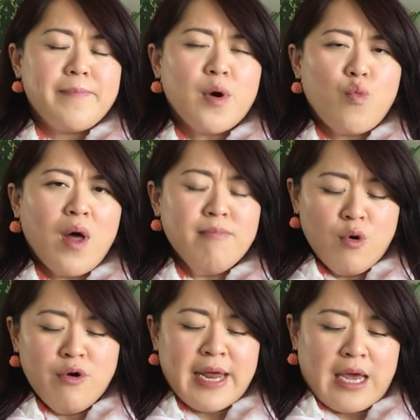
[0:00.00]
But one
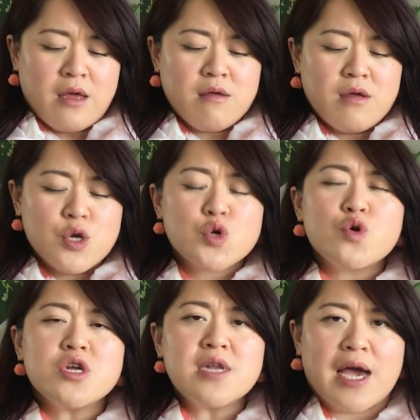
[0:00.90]
morning,
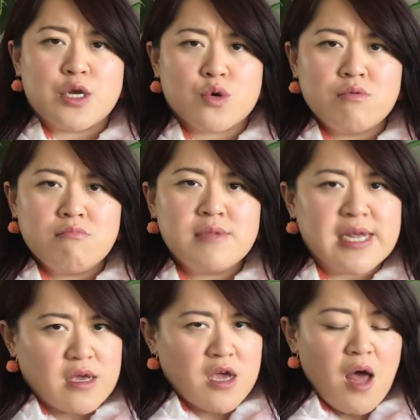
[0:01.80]
George and Nigel
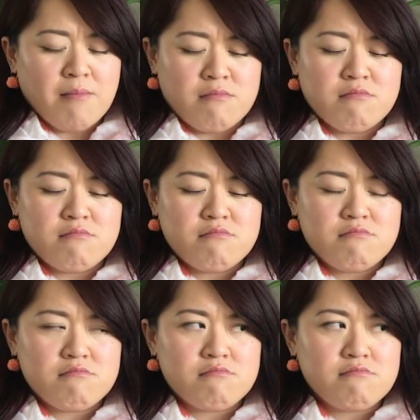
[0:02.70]
didn't come.
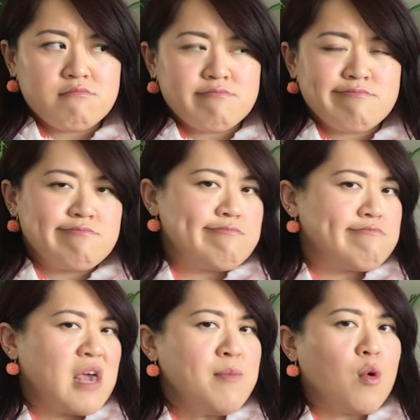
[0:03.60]

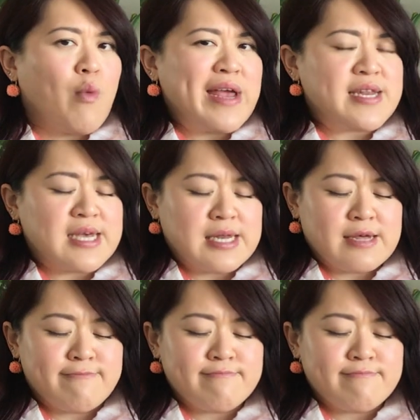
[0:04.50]
Mabel waited.